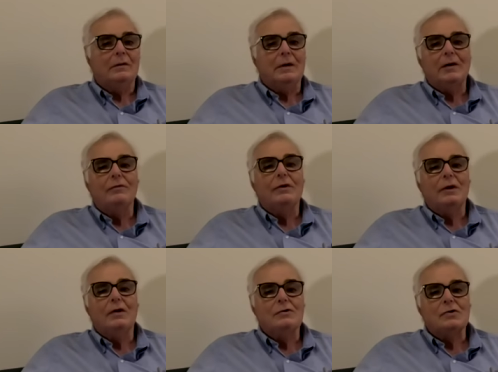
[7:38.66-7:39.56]

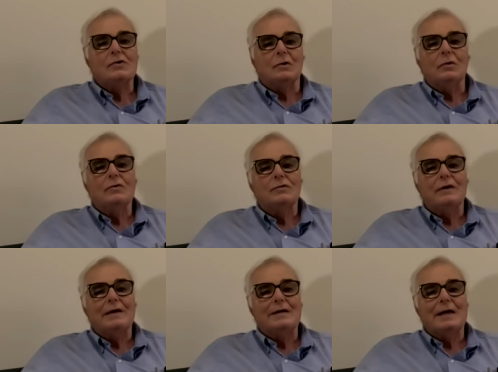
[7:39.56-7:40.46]
everything just looks
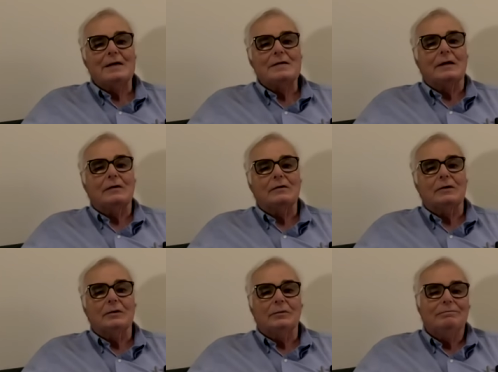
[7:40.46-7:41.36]
fantastic.
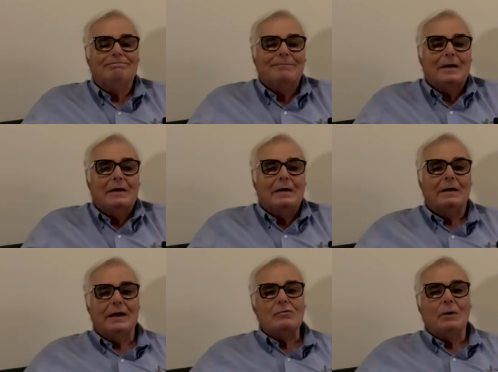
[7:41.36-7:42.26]
So
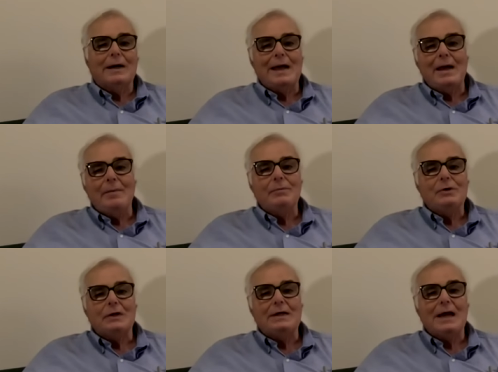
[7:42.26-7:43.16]
that's where I am
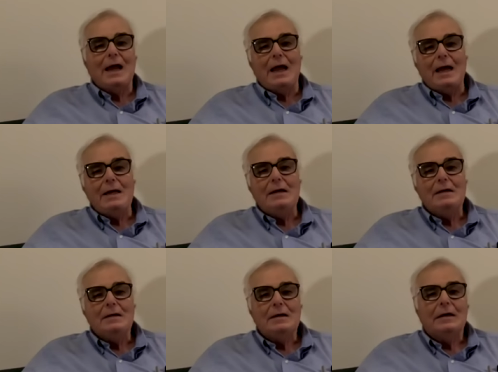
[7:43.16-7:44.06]
today.
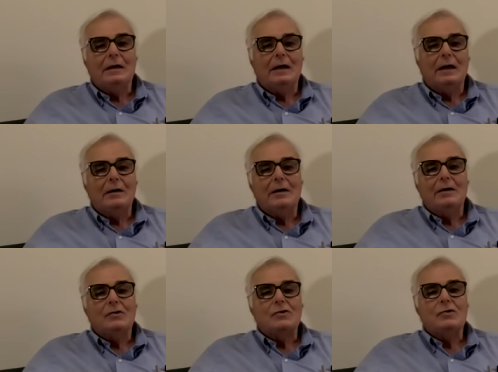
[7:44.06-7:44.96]
Uh,
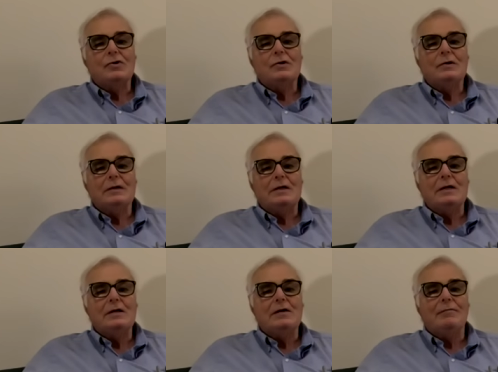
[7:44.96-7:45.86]
surgeon
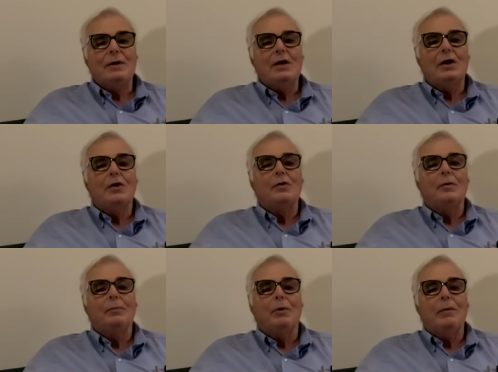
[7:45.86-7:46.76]
did give me another
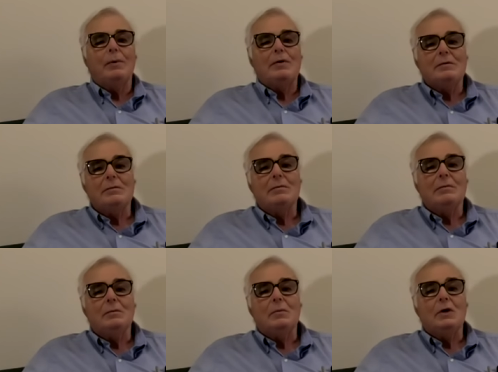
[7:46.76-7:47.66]
appointment
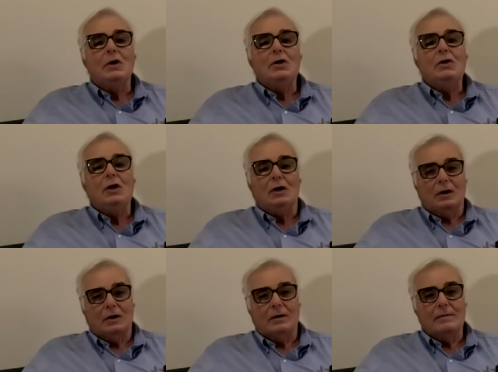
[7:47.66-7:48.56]
in a year.